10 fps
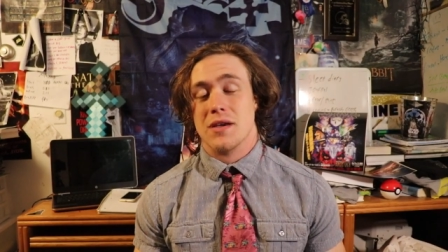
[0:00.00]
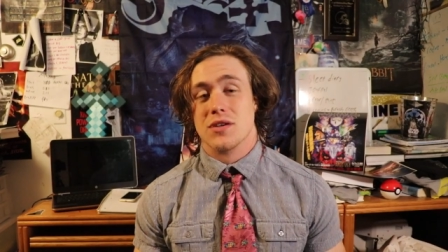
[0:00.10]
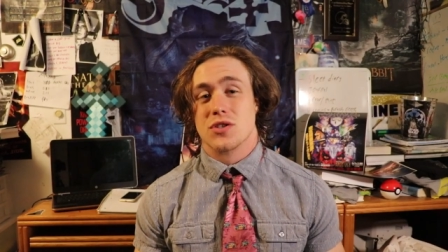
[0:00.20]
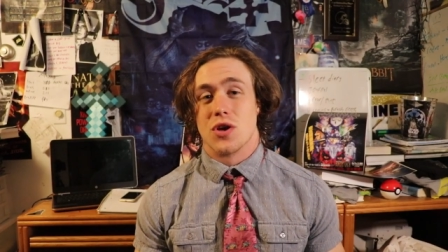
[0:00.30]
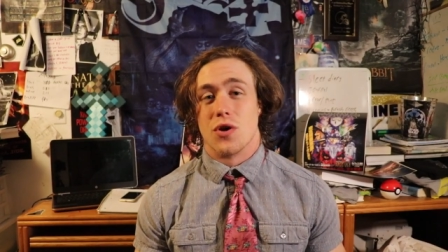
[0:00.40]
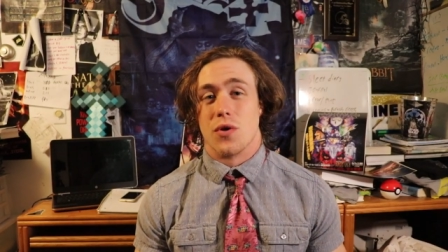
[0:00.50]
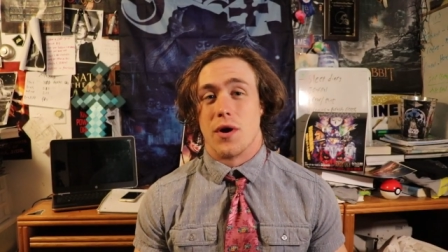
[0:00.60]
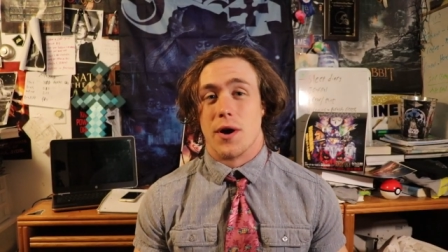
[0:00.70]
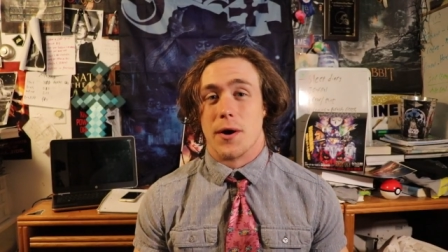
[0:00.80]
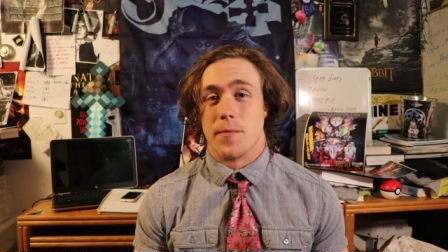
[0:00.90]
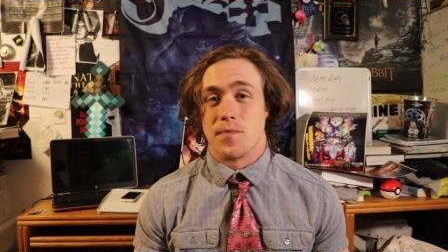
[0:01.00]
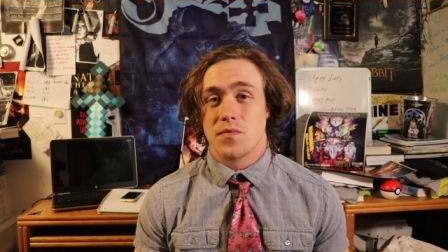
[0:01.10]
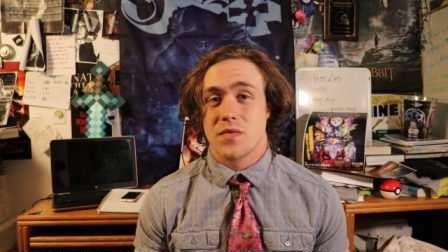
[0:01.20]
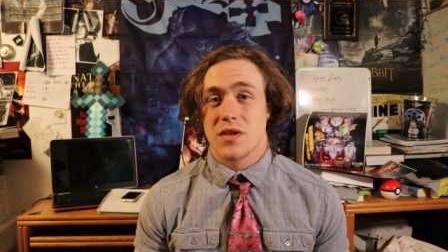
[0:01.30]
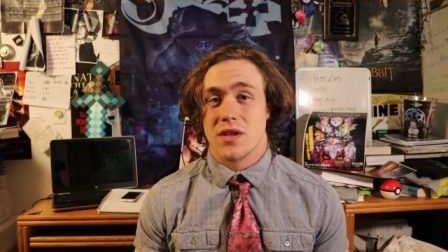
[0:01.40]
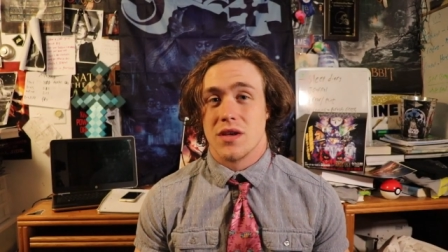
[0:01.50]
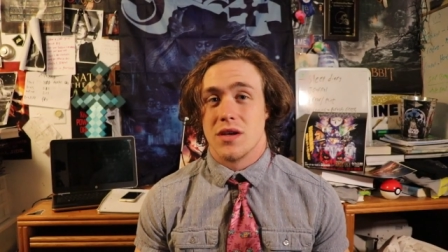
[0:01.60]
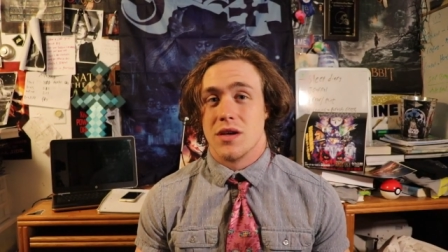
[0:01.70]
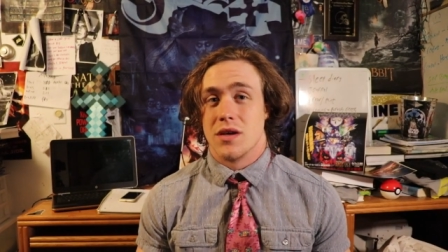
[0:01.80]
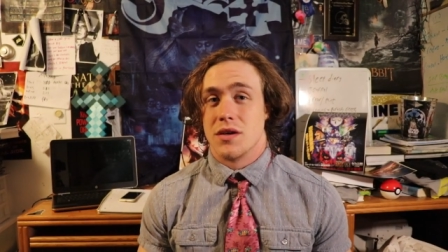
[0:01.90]
So, um,
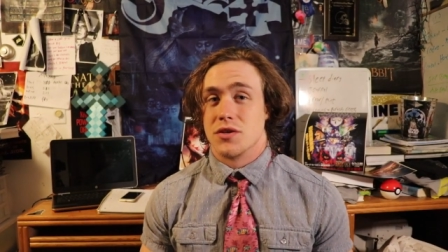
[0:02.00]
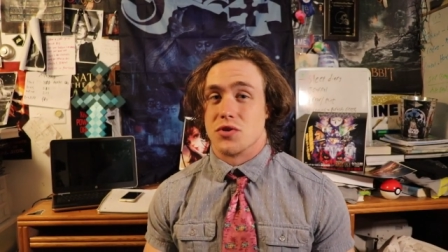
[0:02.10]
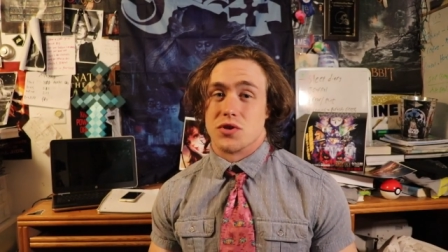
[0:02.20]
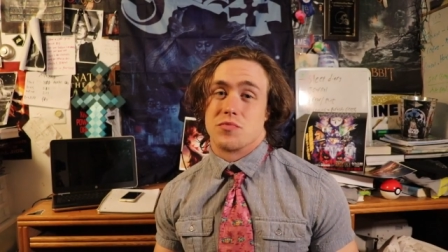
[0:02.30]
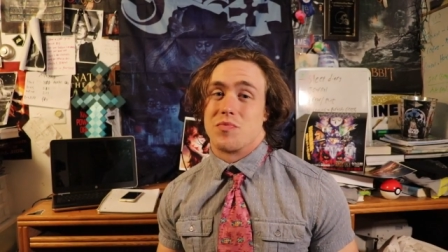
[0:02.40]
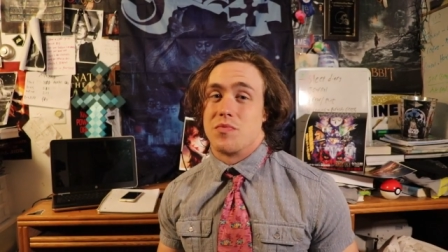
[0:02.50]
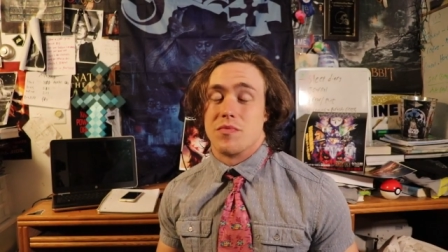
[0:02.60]
so just